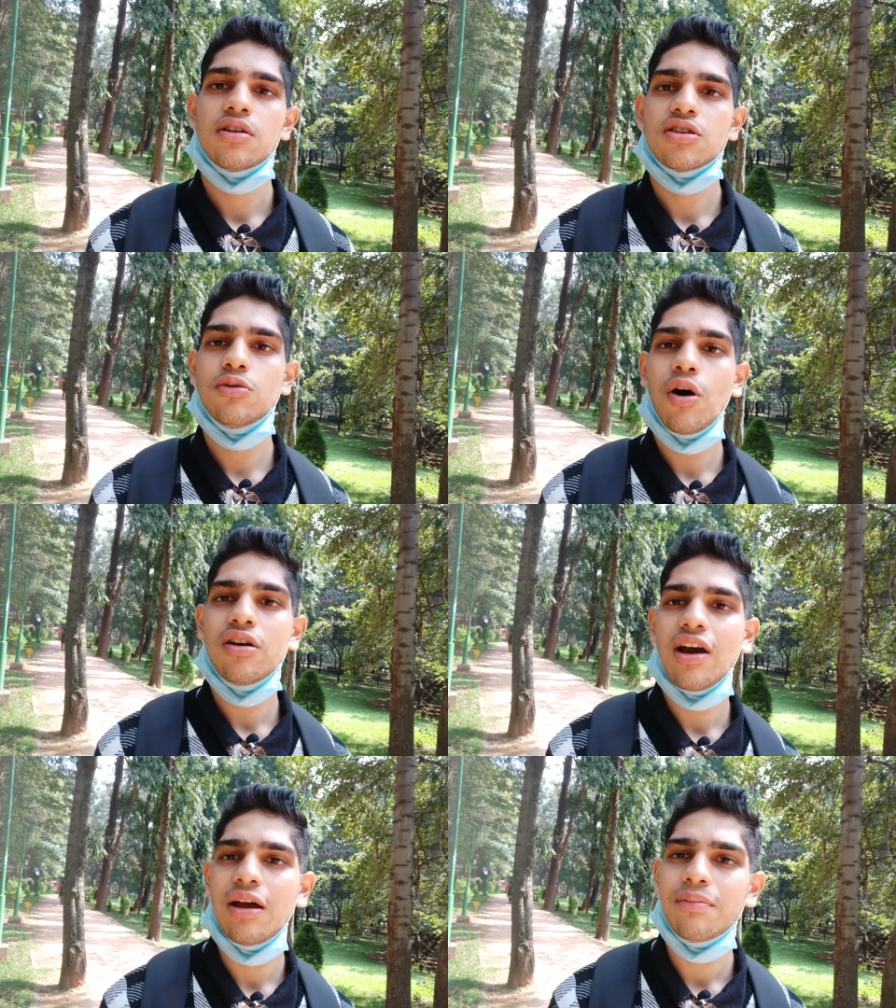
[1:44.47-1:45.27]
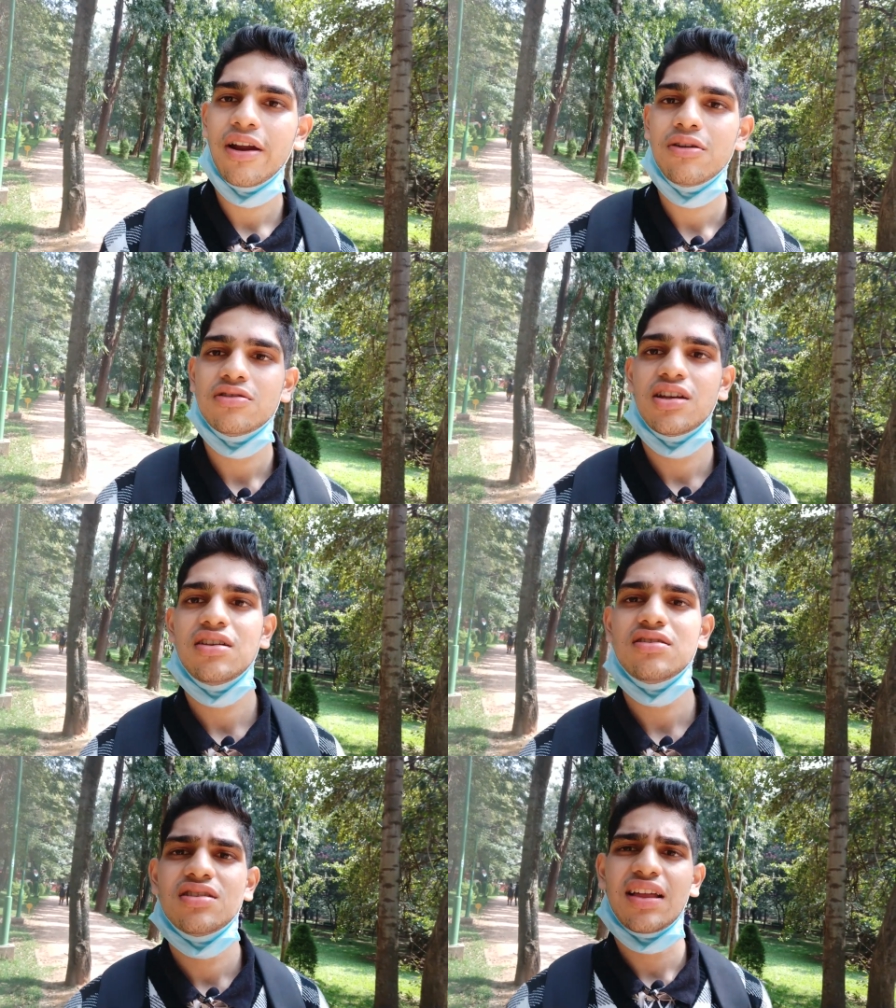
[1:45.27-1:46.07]
So what I'm trying to say
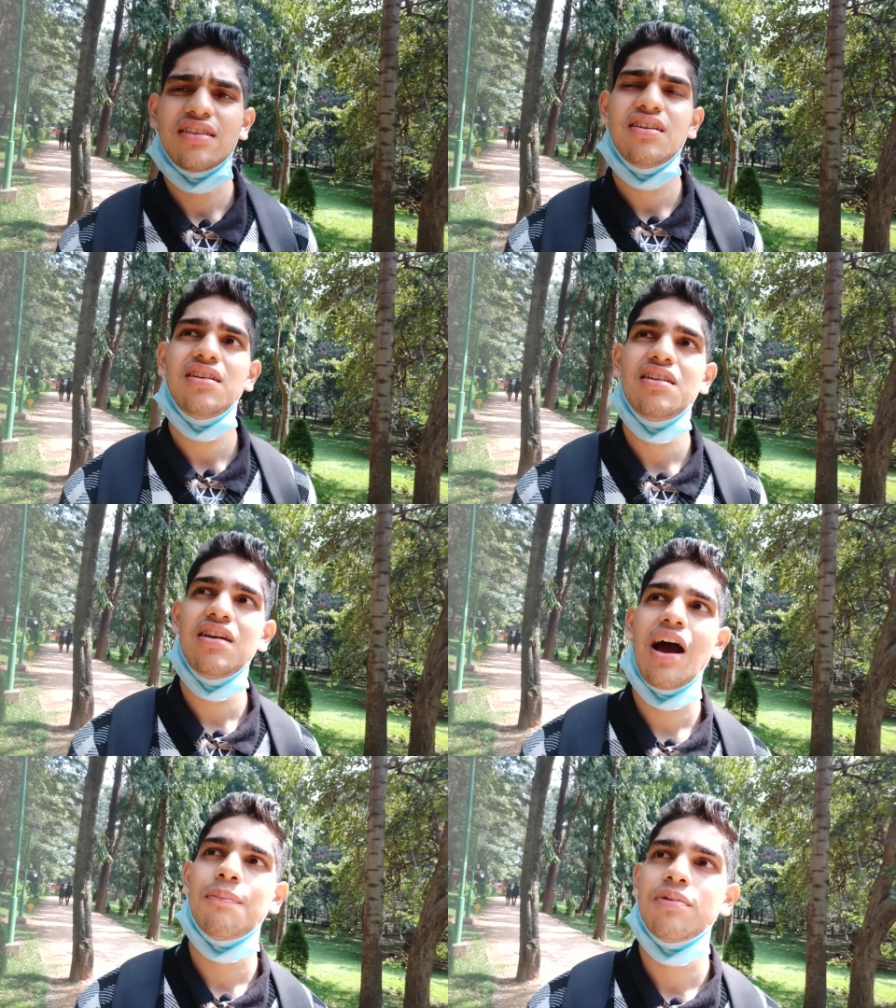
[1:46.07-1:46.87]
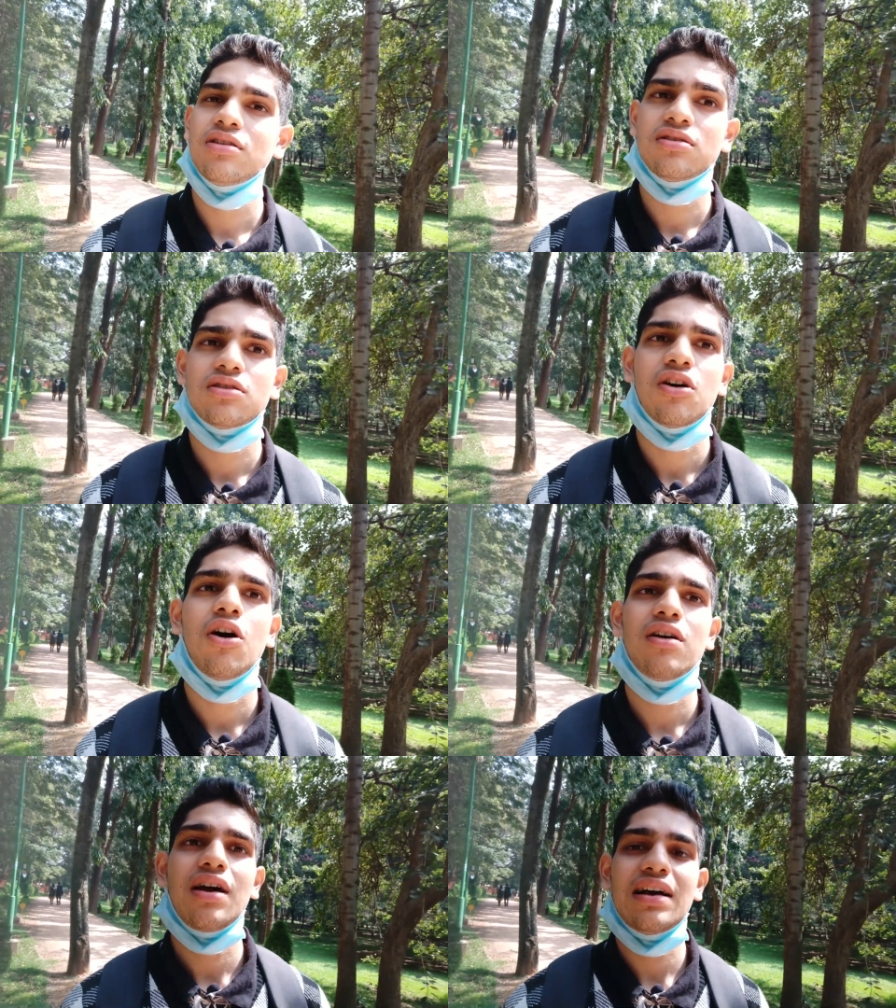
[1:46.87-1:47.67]
is nothing really happens
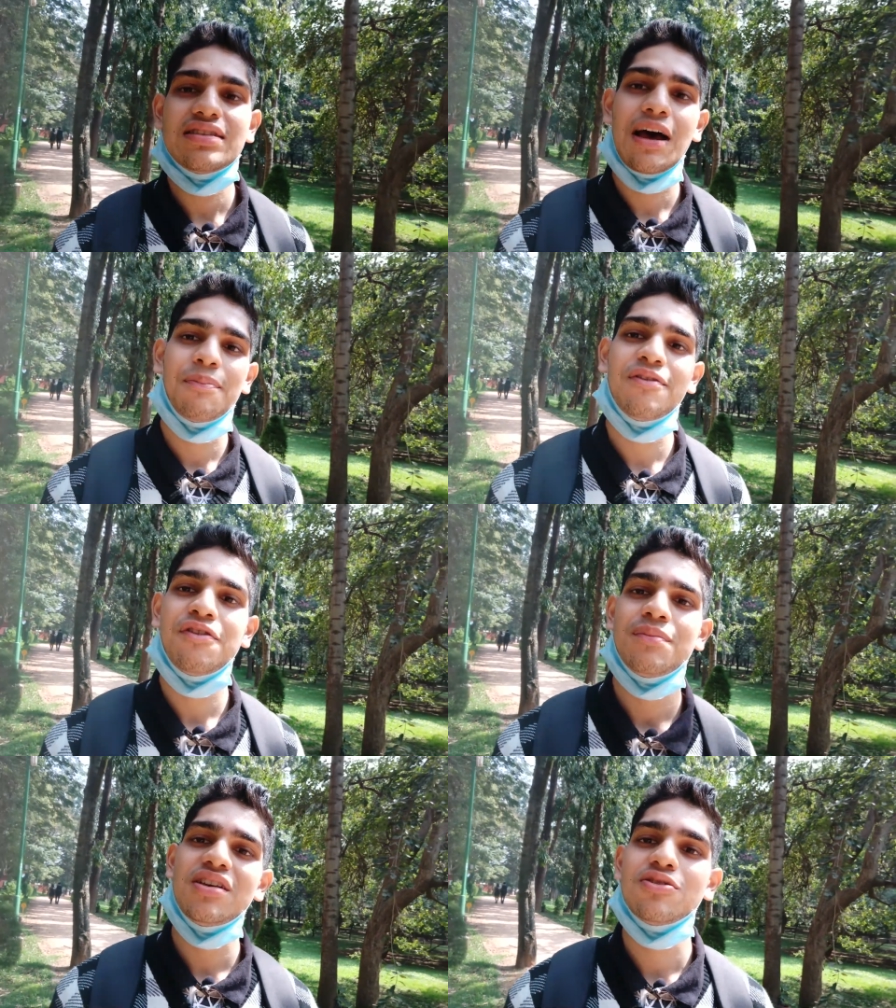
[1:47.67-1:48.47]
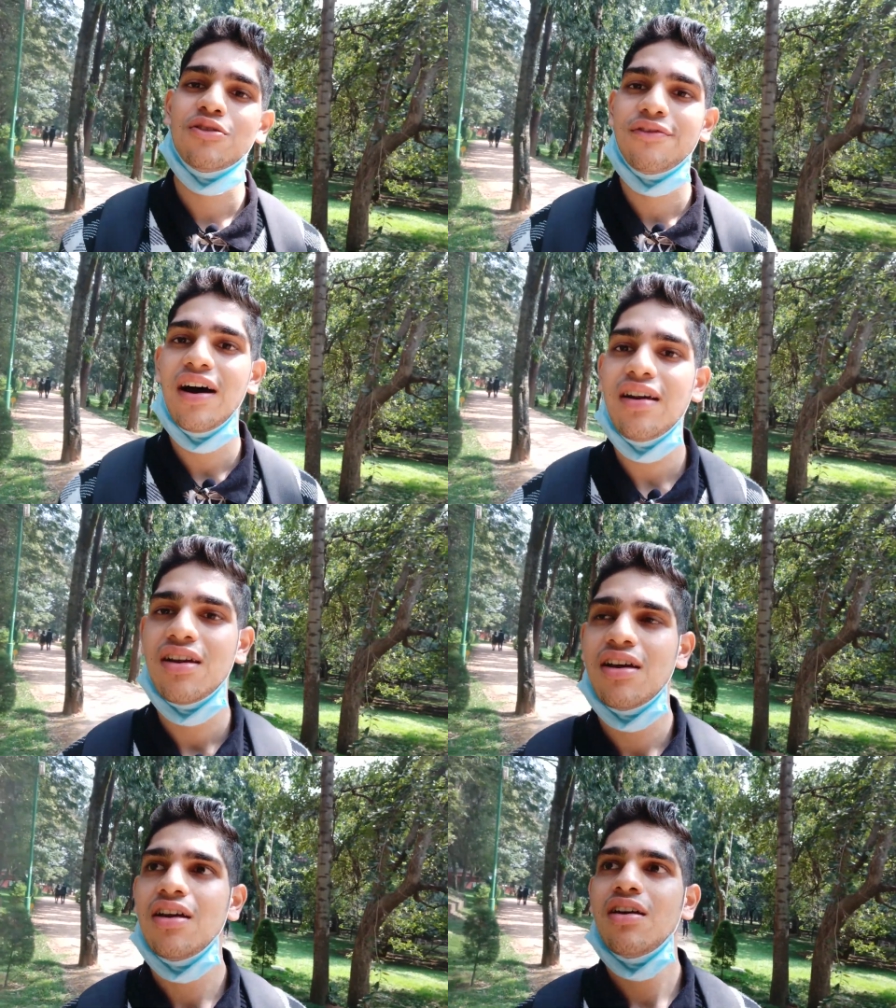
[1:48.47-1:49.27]
or has happened for me so far
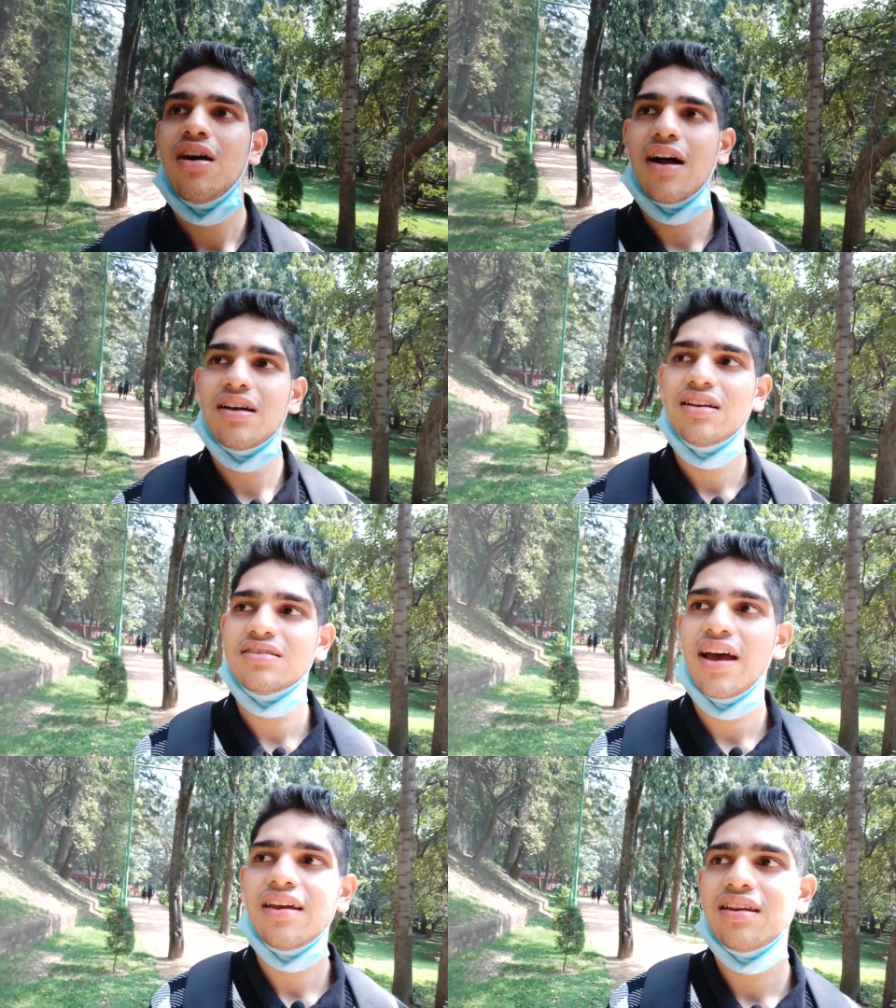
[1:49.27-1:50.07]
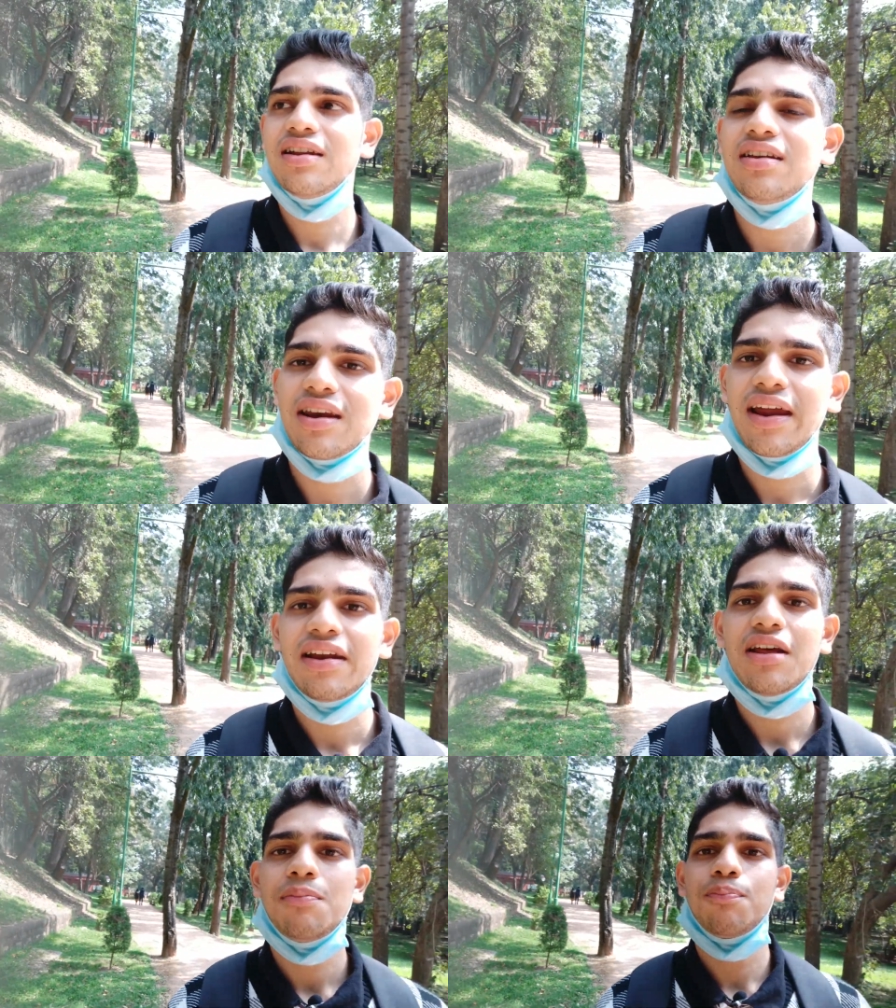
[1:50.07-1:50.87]
unless I really
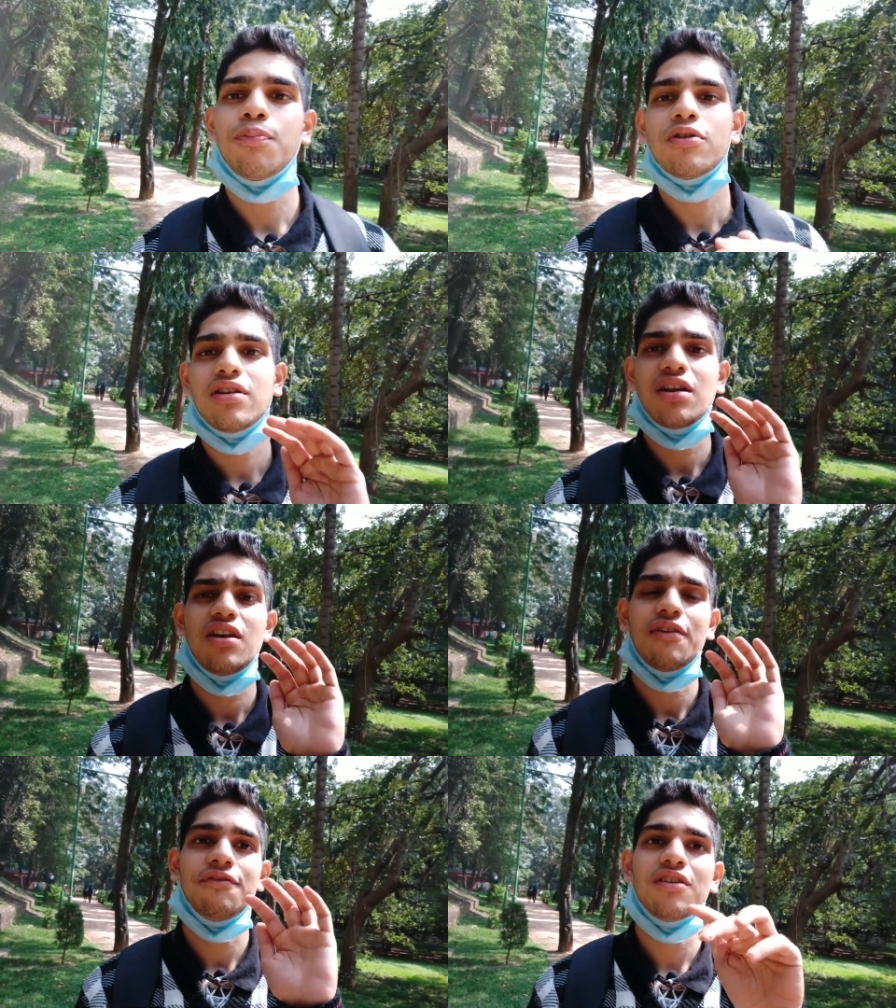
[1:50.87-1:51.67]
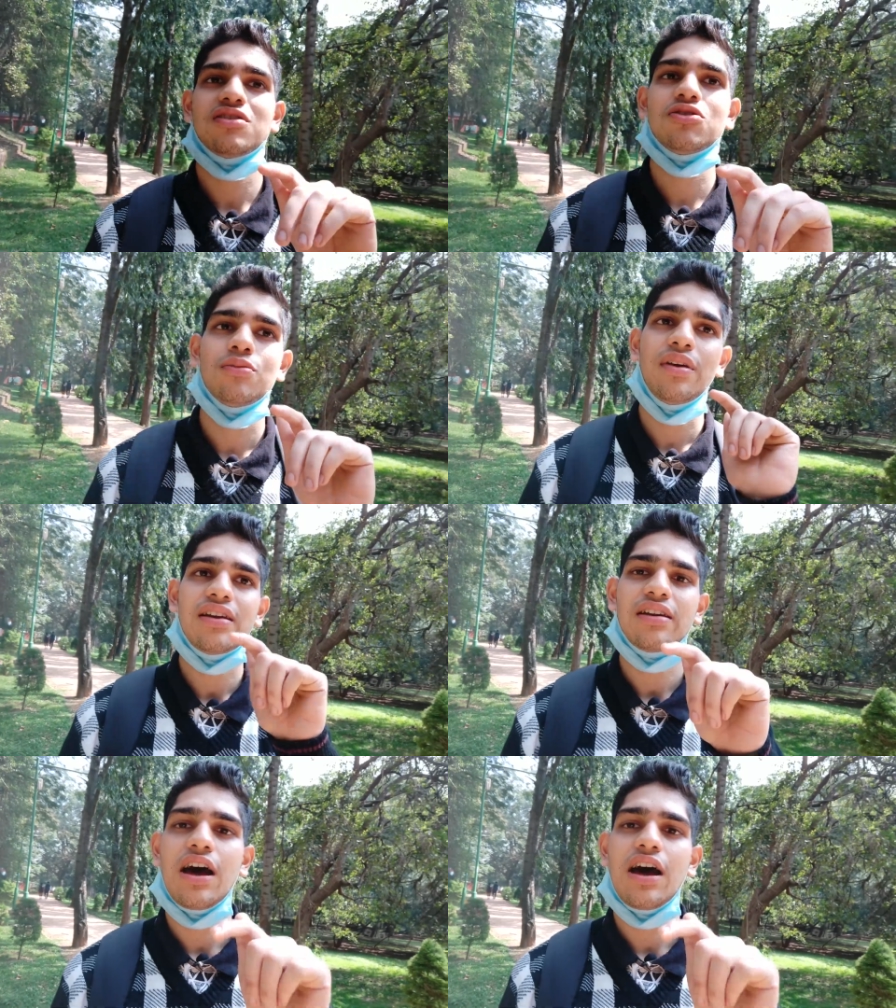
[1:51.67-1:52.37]
tried and put in efforts to make it